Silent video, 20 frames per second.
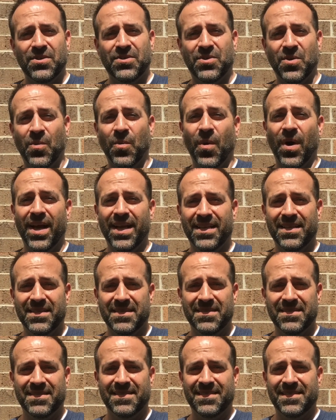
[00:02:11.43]
to what
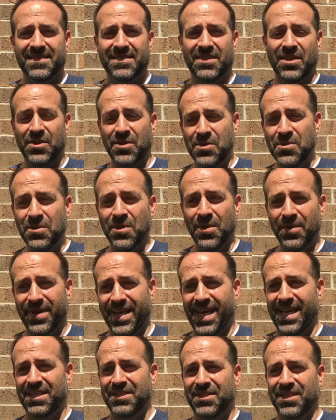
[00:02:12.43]
the new
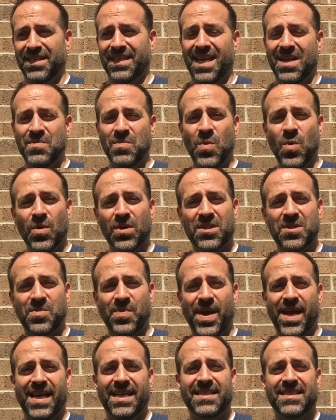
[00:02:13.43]
location and more
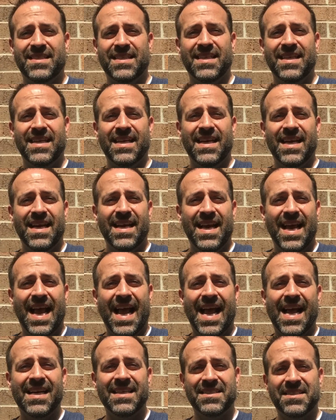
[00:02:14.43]
space
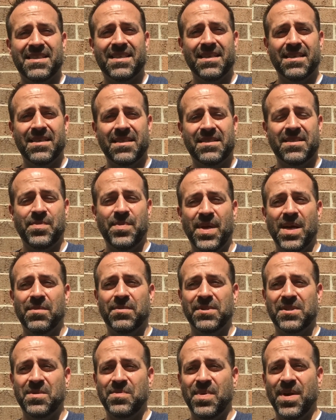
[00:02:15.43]
has to be
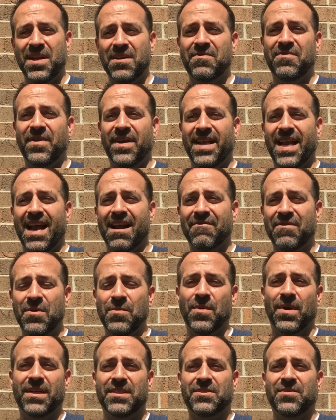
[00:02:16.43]
able to benefit
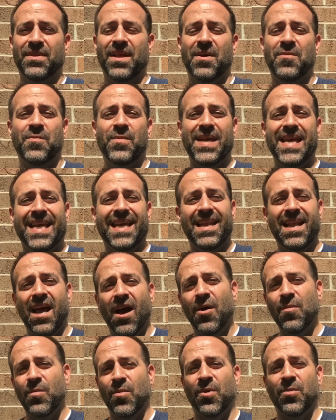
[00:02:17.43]
everyone so that we can
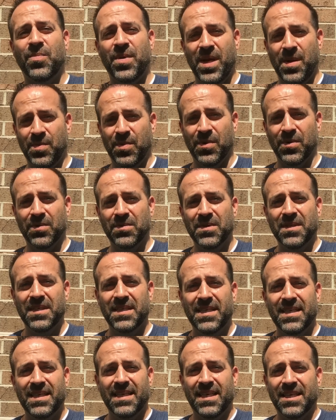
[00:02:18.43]
help more people.
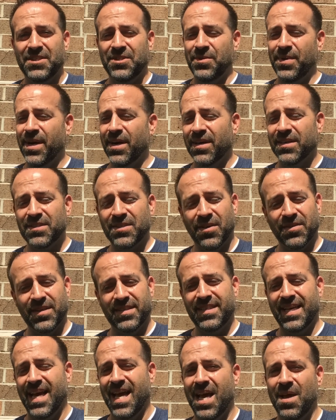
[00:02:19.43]
Because you hear us all the
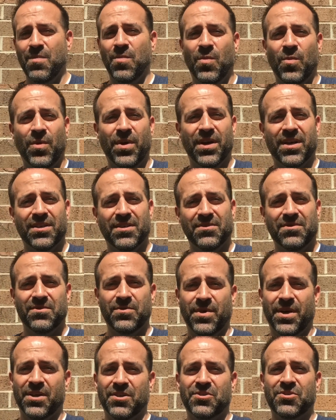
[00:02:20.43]
time. We
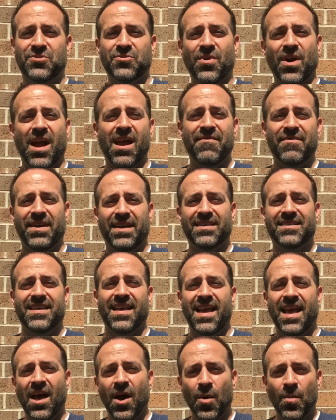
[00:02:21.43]
are striving to
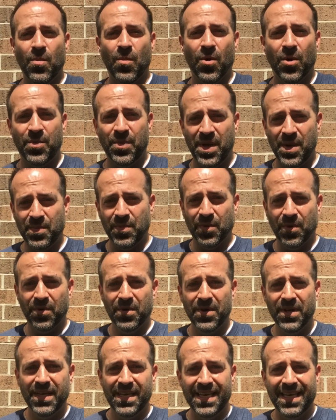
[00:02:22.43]
help more people
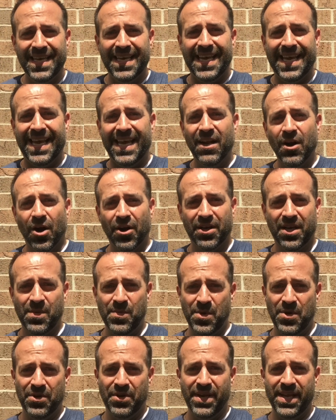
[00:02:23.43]
in our
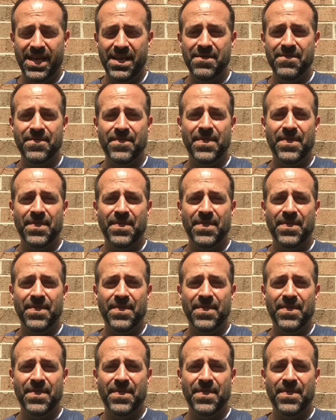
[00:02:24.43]
community,